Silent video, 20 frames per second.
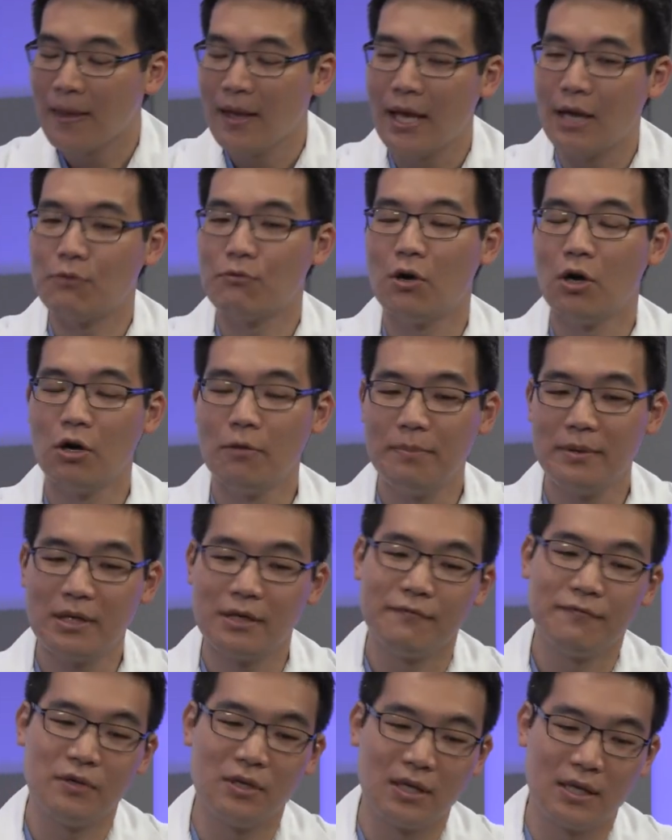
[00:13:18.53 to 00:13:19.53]
And we're hoping
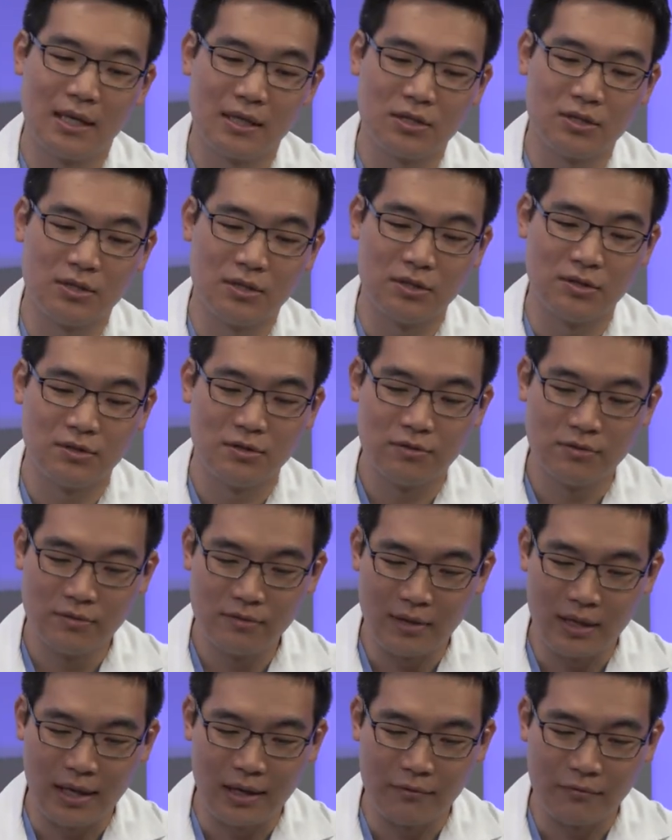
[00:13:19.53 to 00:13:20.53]
if we can actually do
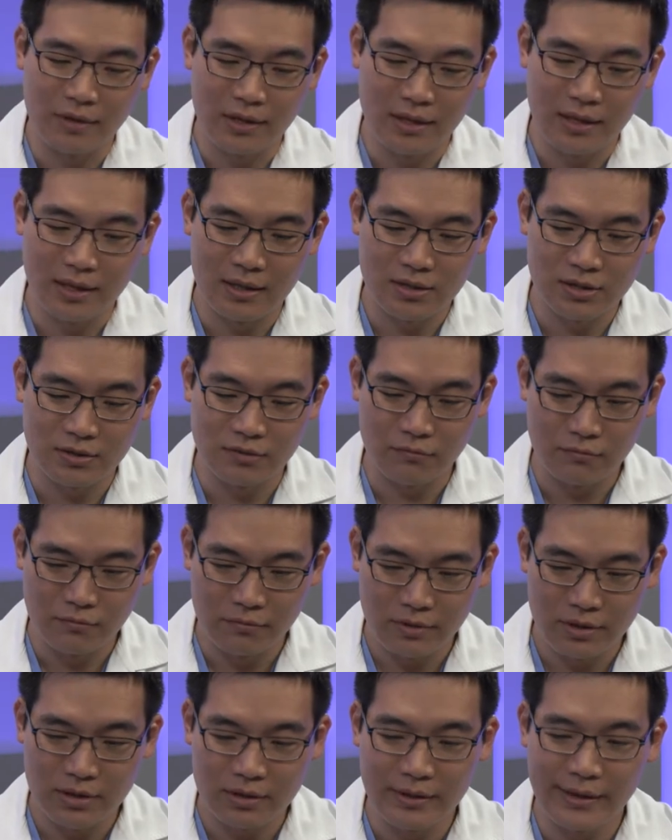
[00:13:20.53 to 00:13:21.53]
that, we can actually
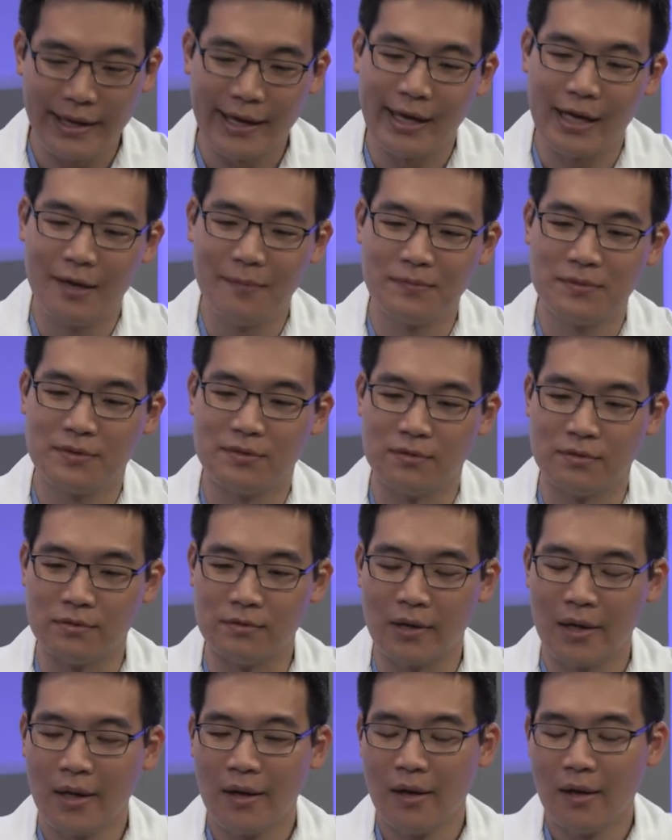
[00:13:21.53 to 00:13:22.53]
really help
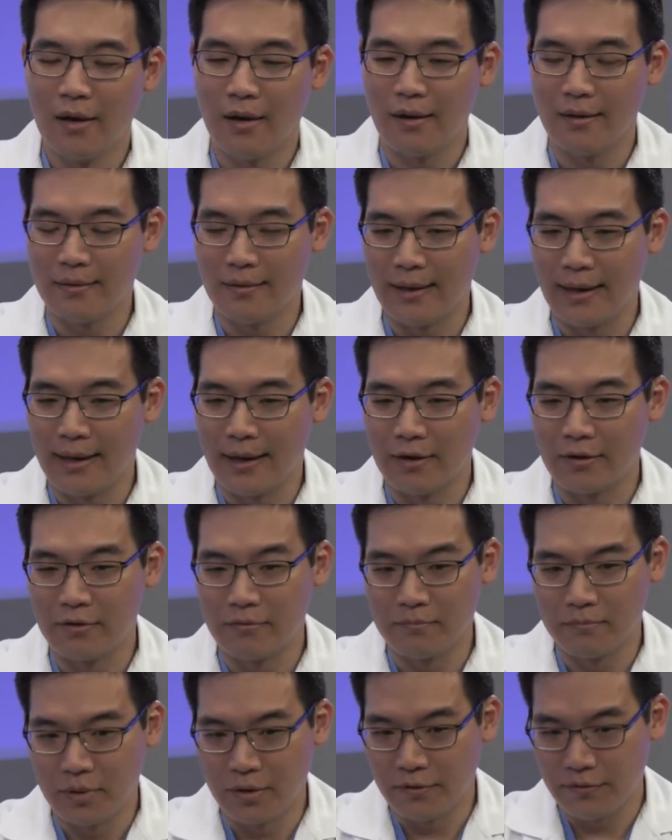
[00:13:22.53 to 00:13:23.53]
to
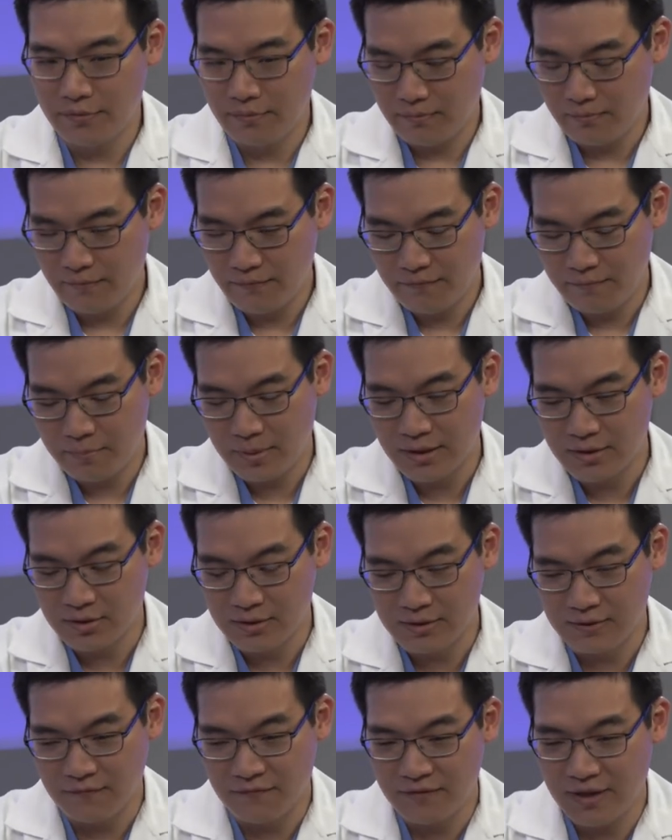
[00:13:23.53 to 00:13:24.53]
allow both
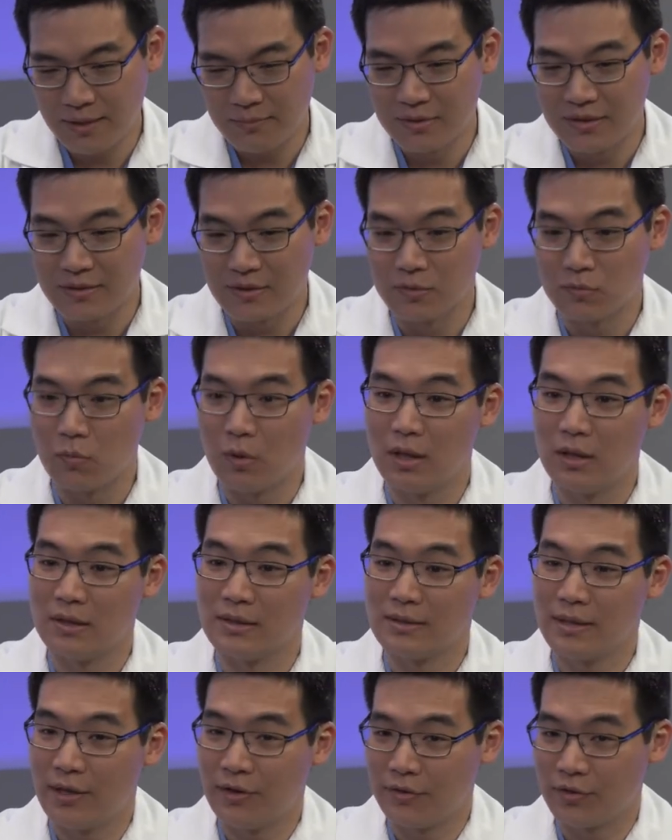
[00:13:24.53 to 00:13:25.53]
patients and families, as well
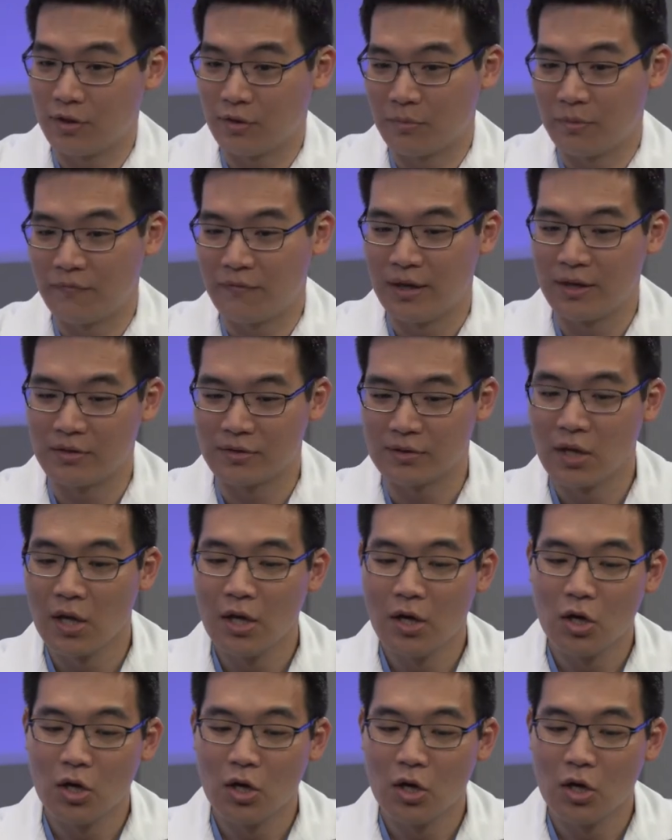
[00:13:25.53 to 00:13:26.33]
as healthcare providers,